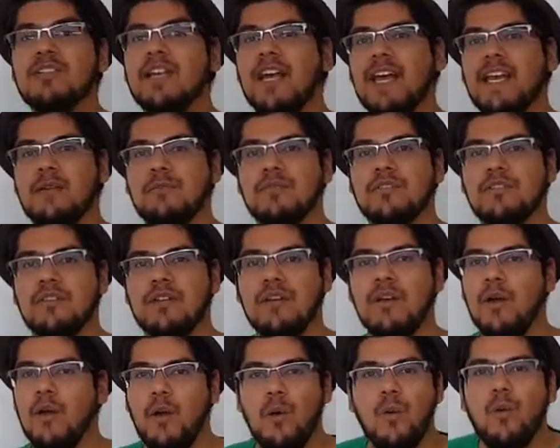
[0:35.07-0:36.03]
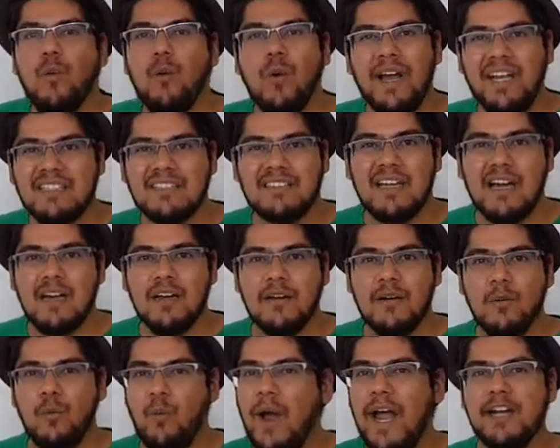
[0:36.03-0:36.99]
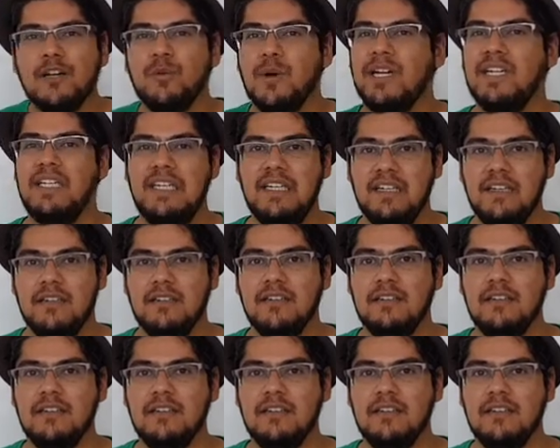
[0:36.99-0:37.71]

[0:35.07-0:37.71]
times. What is that? Why do I need it?